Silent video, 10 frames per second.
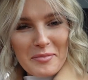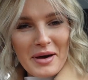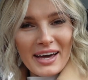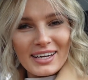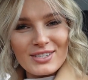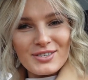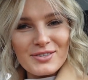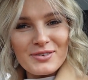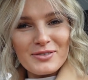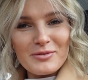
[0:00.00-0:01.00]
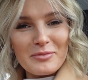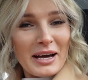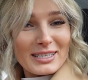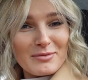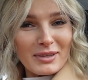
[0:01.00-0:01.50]
Back to
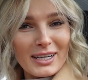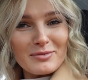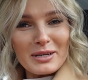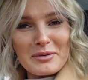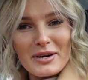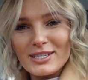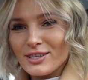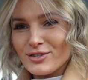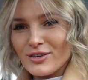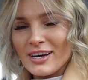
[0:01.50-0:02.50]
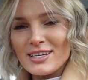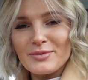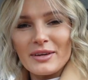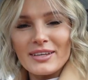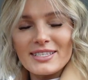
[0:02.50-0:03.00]
back to blonde pretty much. I'll show you guys
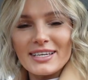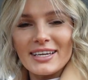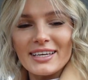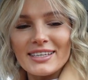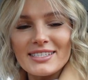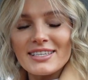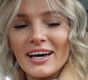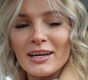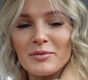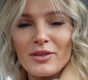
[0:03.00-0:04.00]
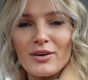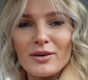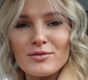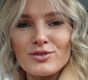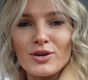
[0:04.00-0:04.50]
what it looks like inside, but I thought I
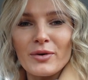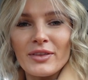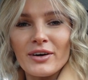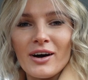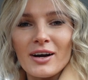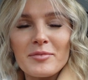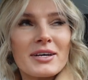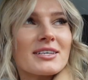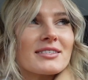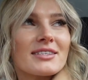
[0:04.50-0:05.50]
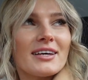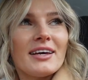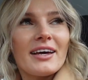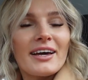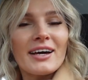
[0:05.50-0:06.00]
would show in the car because
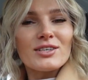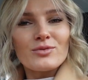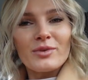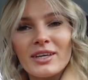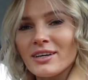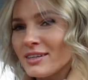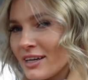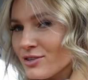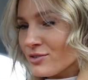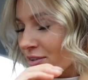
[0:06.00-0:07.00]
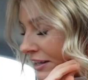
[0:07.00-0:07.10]
it has really good natural